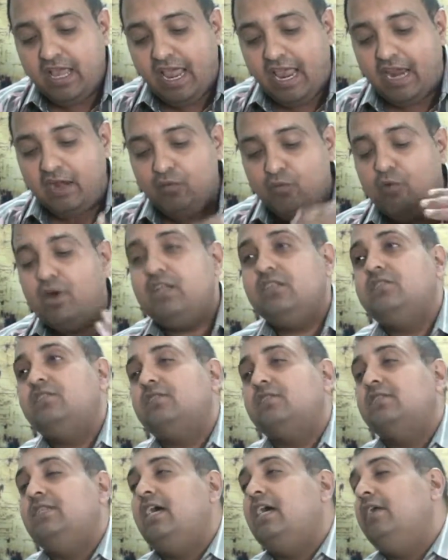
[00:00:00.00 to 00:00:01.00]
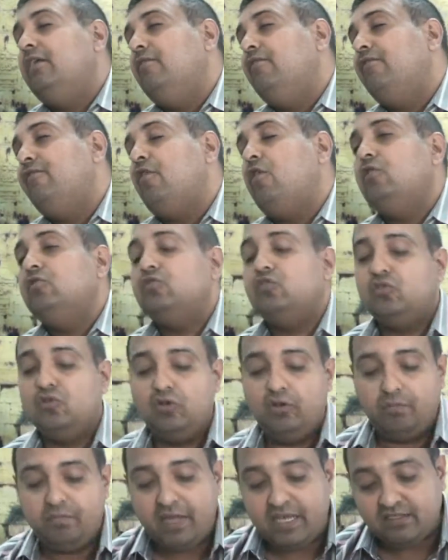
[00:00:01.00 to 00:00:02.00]
And once done,
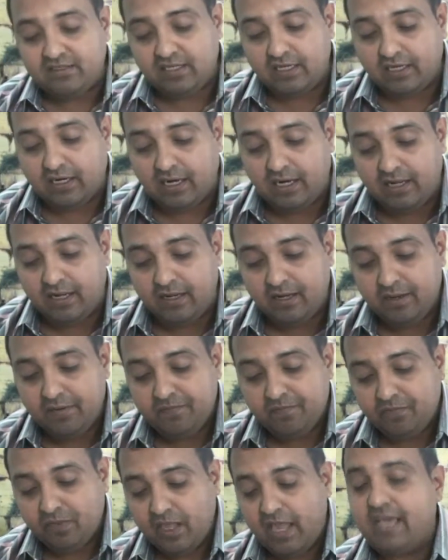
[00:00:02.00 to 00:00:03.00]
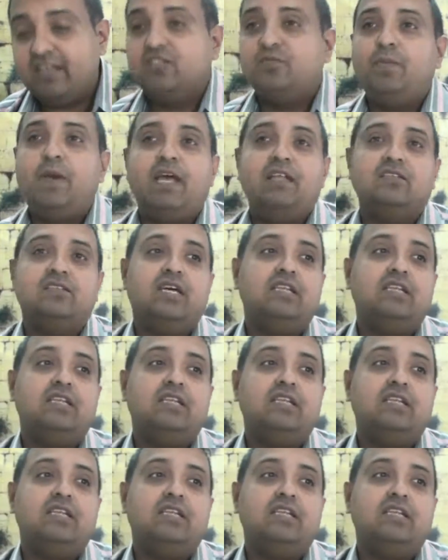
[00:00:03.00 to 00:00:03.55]
falsehood basically expands.